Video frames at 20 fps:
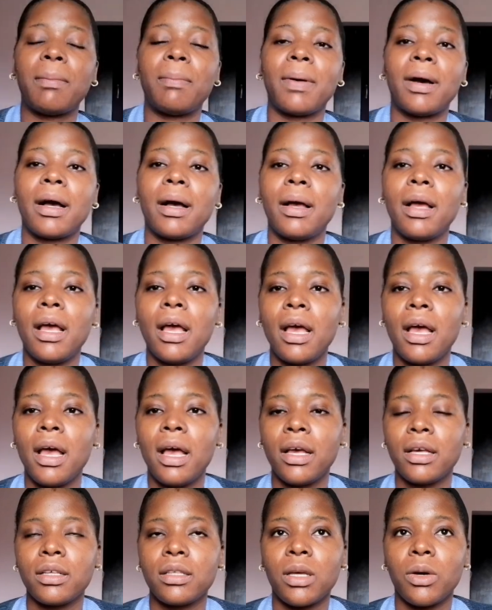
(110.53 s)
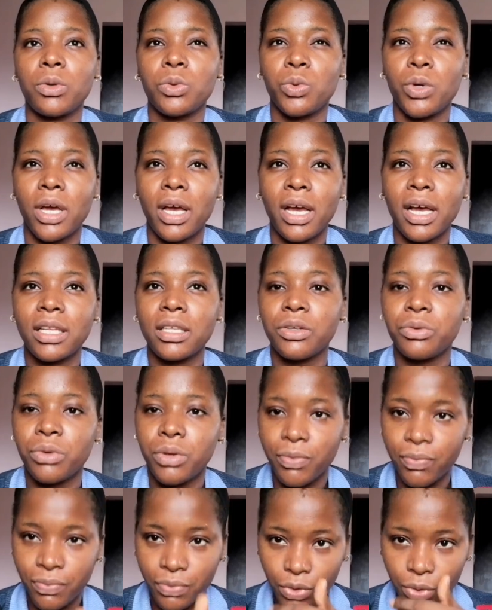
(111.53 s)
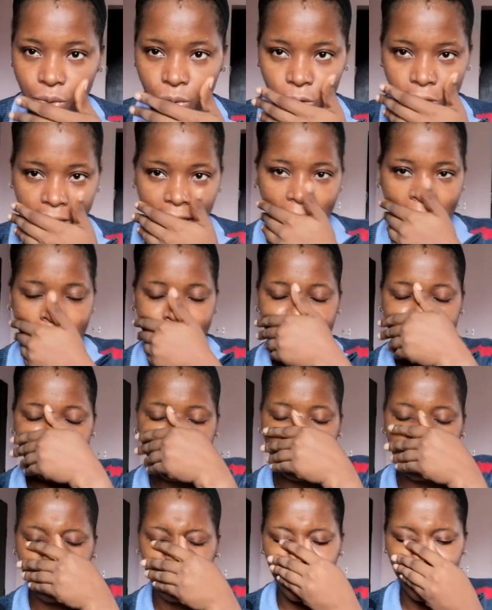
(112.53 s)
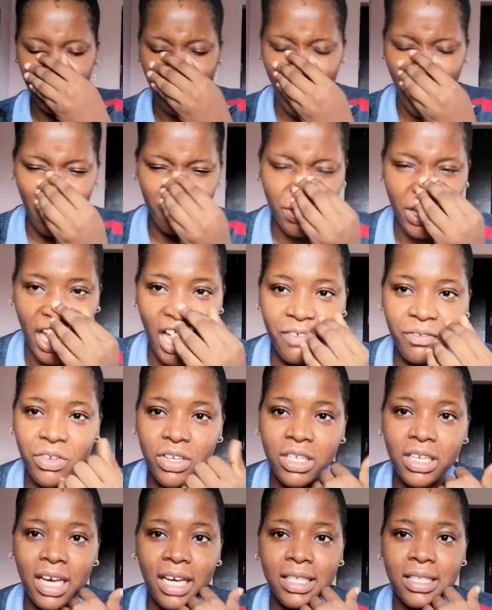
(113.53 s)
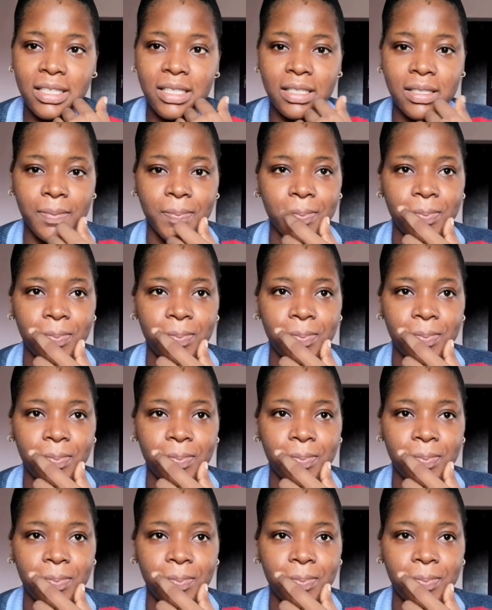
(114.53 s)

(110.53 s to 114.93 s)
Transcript: Aba. That was where I had it refilled, and I've been having that